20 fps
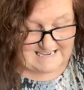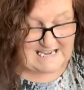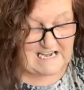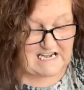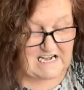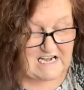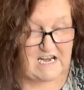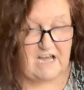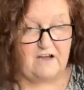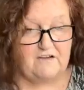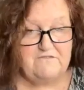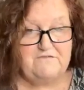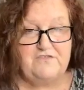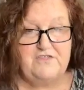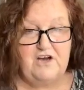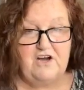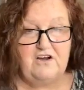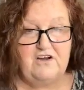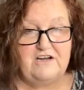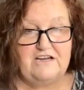I
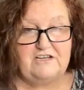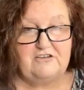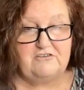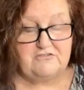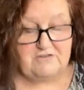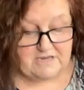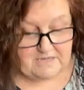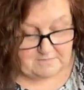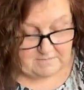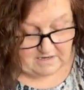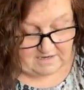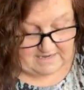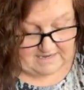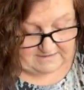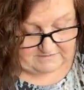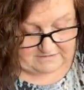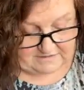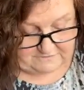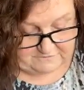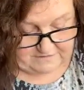love the eye cream. I
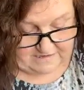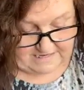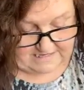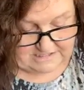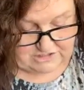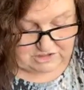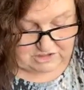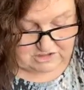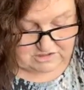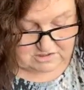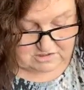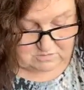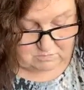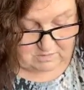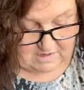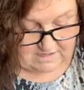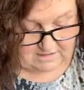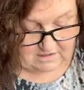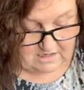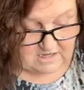had that for ages as
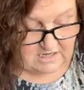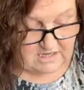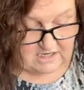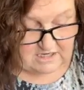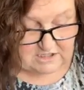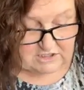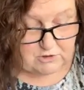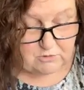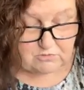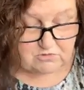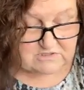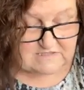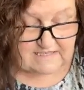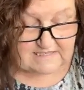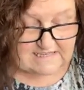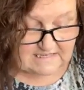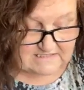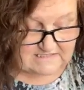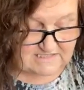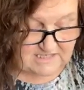well. And you
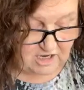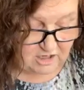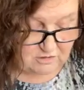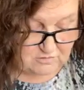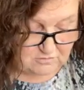also get a